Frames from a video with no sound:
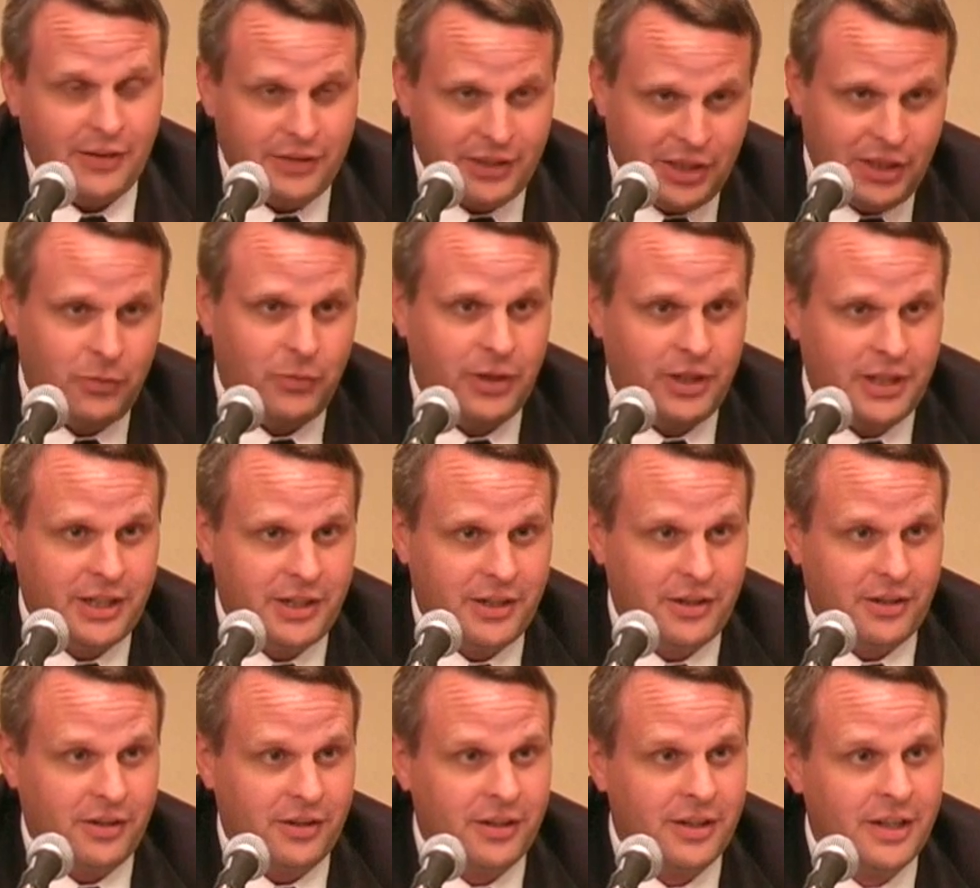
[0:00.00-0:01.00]
I don't think you want to
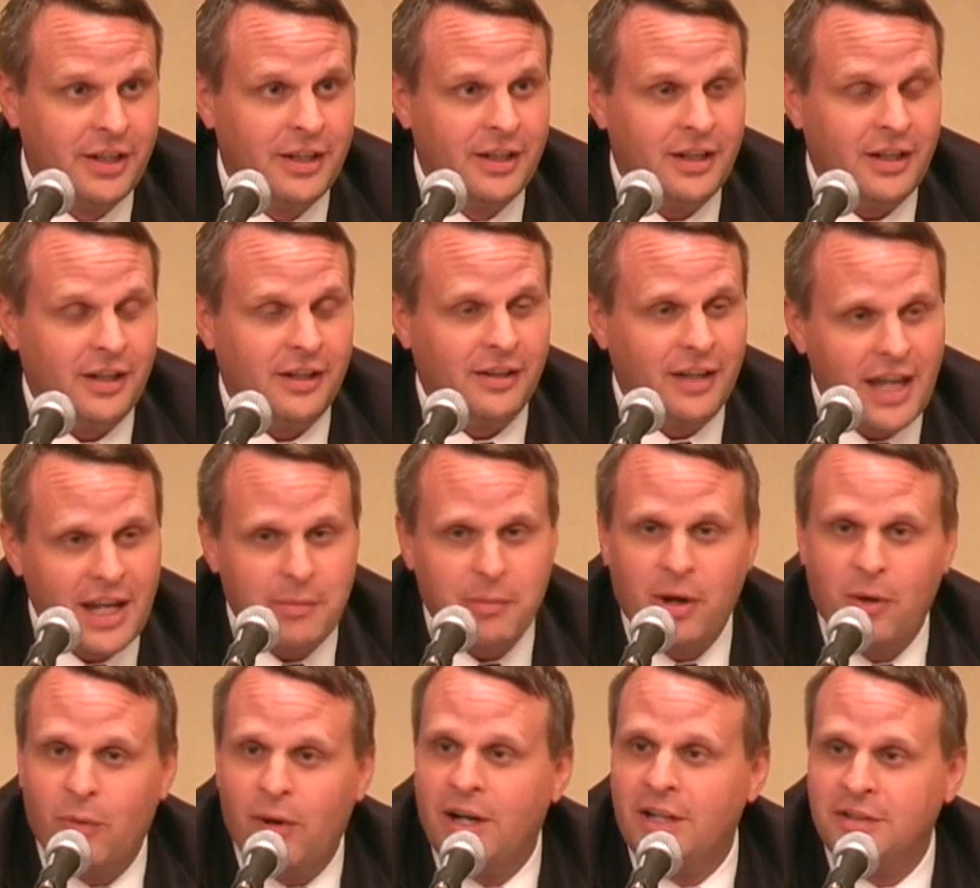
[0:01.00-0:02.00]
hear a lot
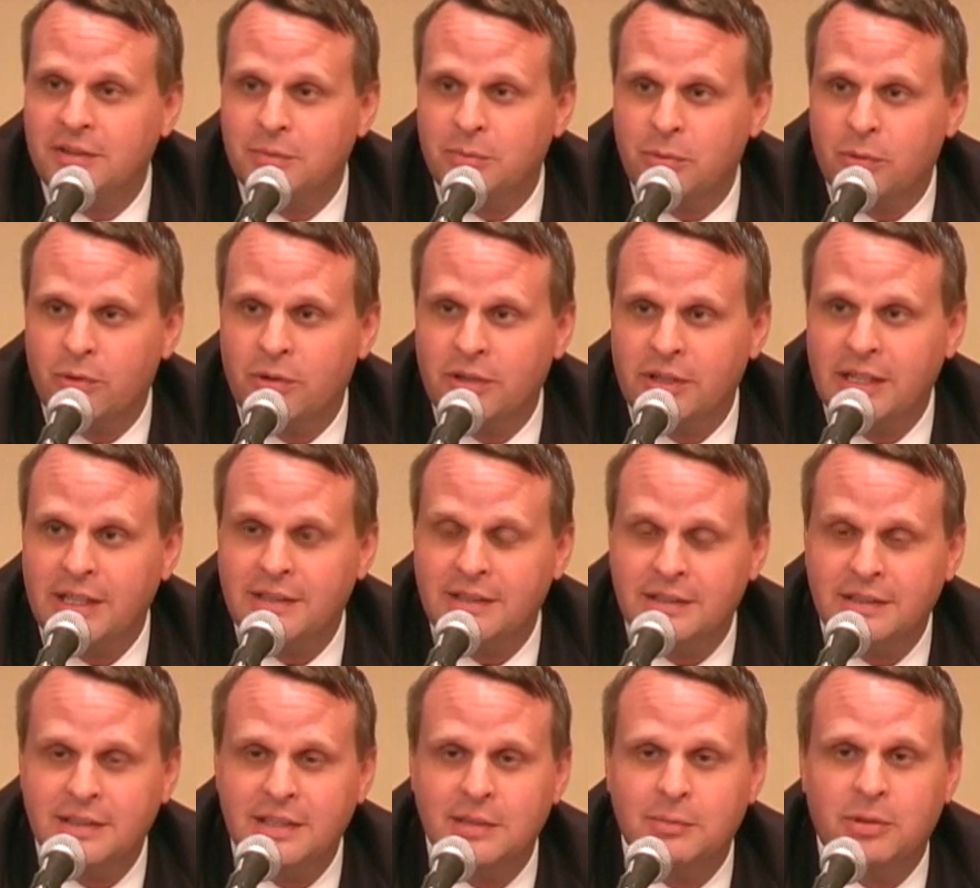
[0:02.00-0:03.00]
about why it's important to
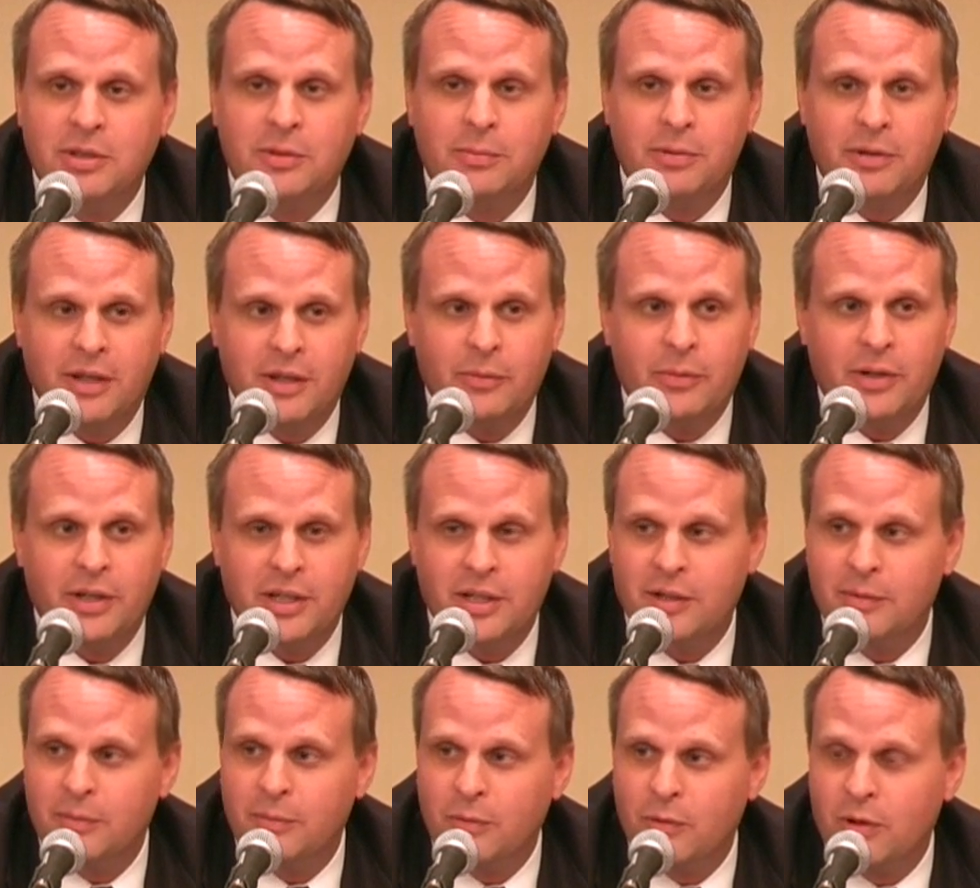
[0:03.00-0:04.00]
AT&T, but you probably want to
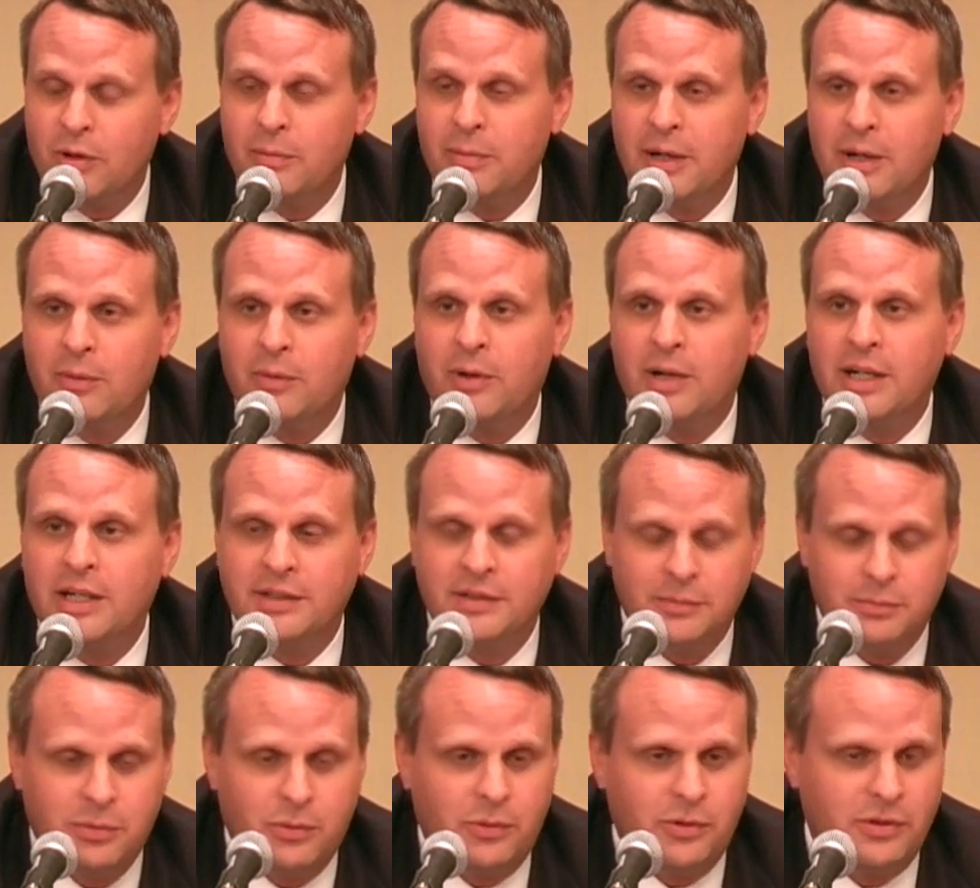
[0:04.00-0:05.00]
hear more about why
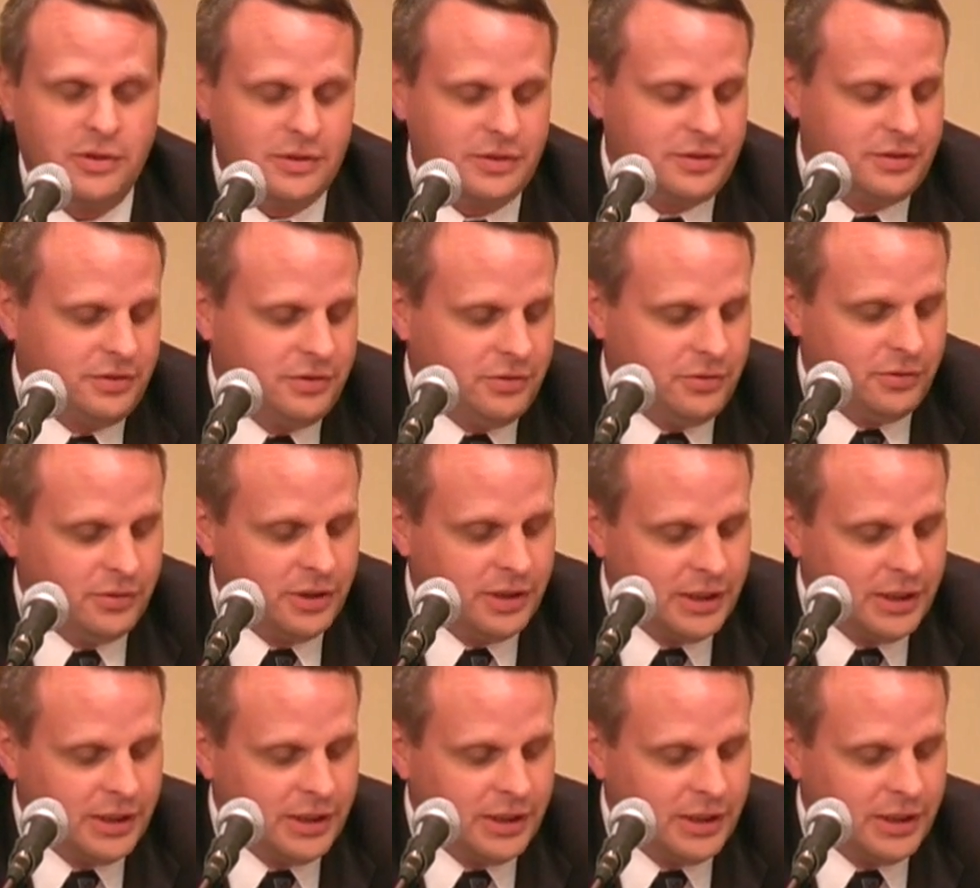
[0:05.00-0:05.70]
it's important to